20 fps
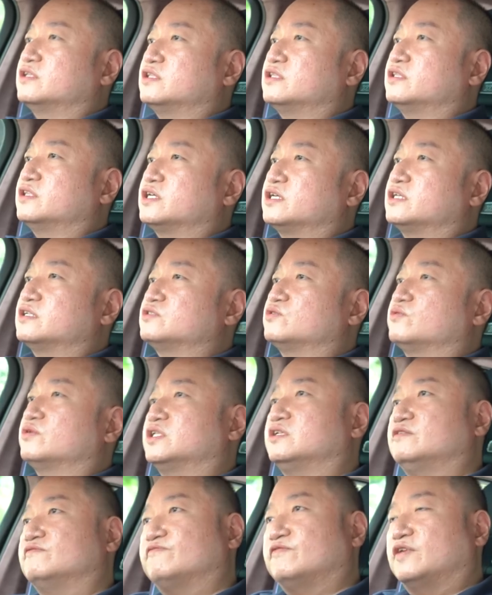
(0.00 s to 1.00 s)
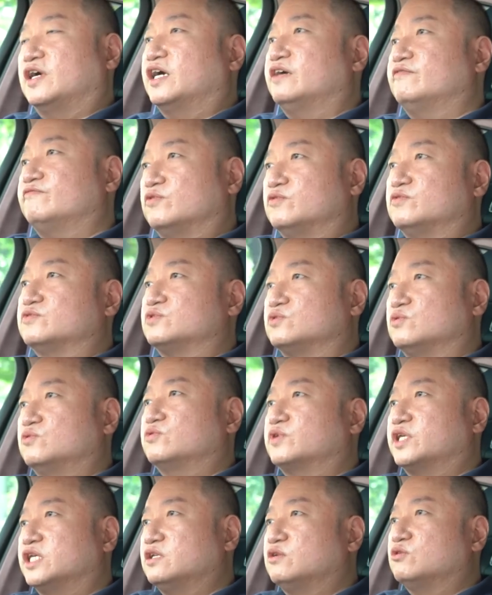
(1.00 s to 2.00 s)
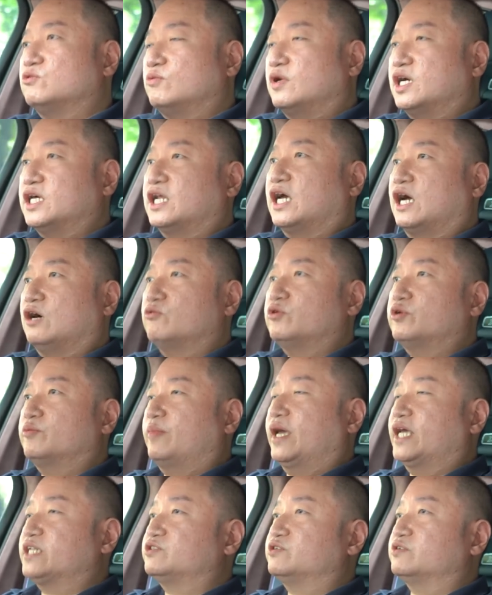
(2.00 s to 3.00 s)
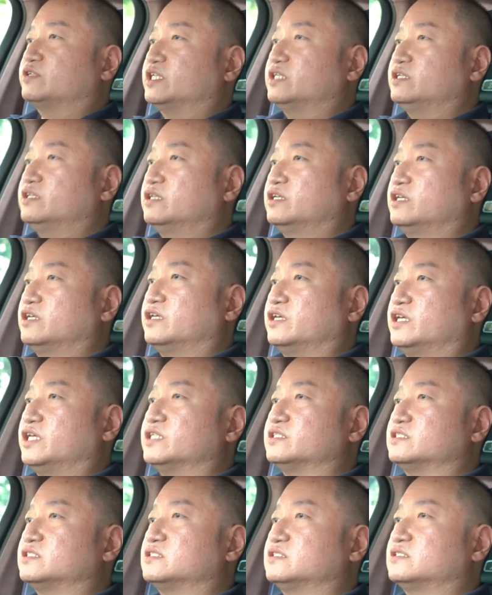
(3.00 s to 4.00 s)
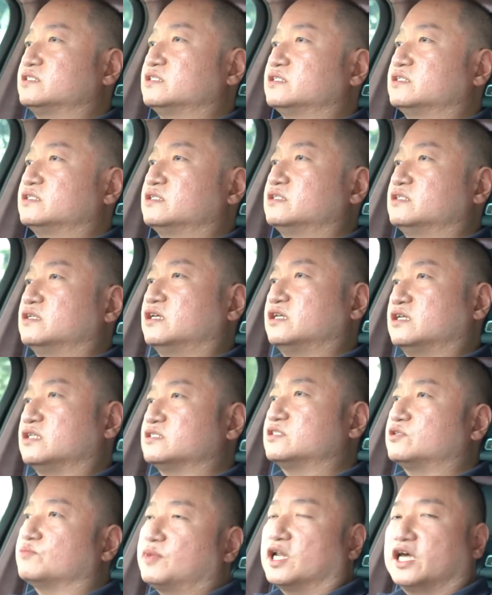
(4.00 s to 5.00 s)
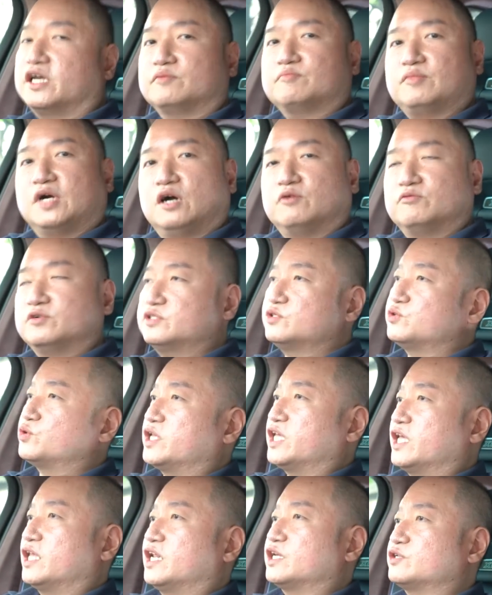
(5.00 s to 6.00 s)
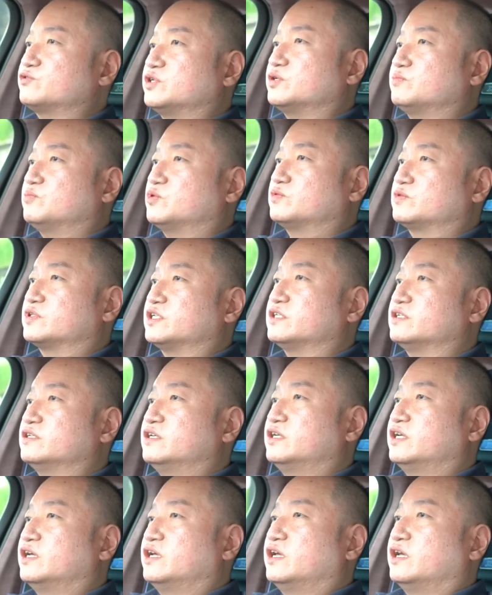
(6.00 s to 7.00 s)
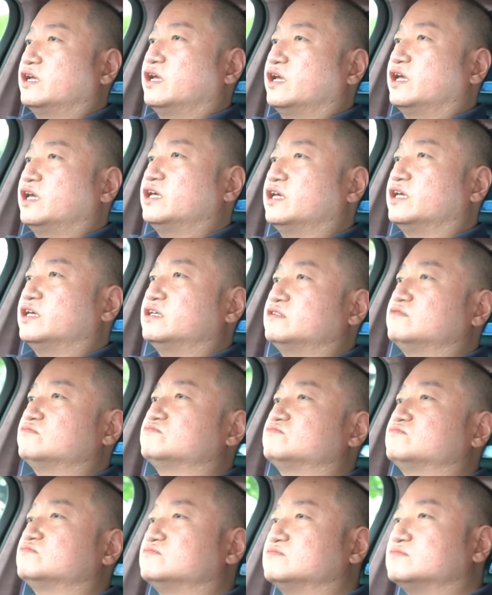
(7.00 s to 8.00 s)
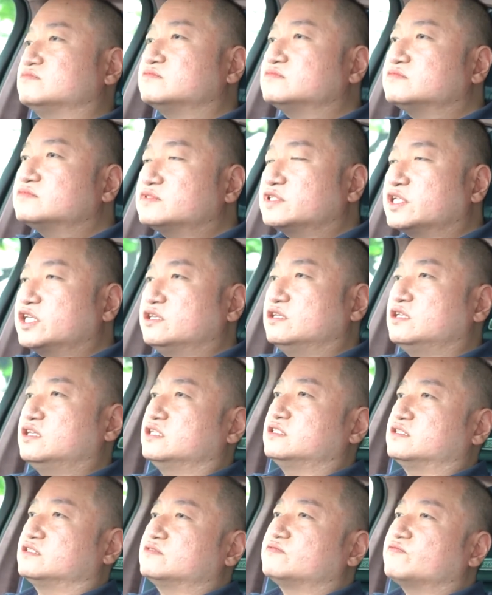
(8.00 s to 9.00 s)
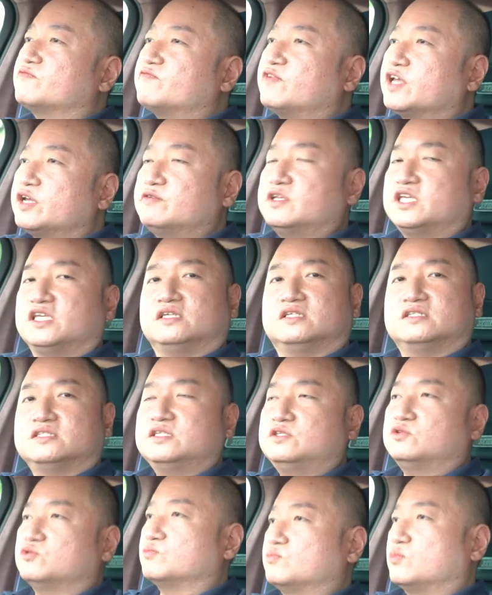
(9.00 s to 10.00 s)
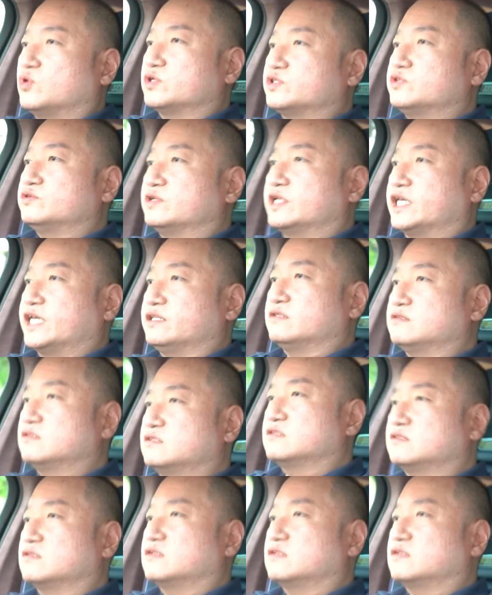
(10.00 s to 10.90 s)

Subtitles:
the 25 or so kilowatt hour battery, it's supplying power to the electric motor, and it's very easy to modulate.